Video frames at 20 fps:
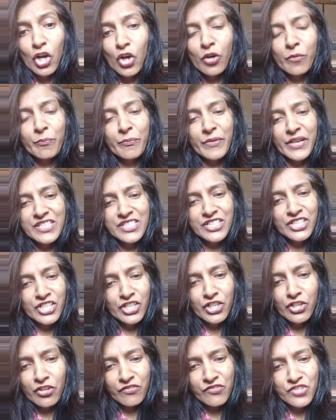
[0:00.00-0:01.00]
or
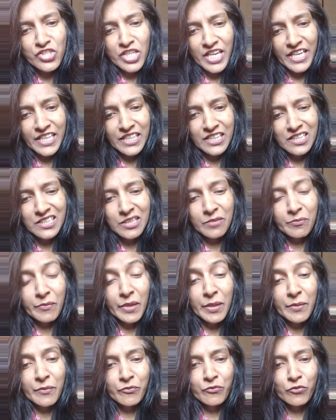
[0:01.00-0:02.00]
President of China, that
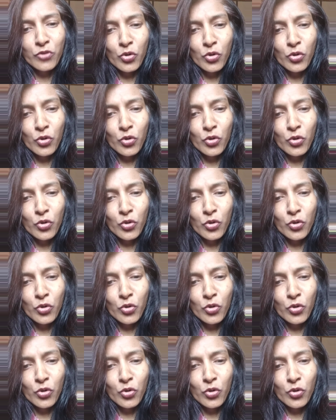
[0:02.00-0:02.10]
my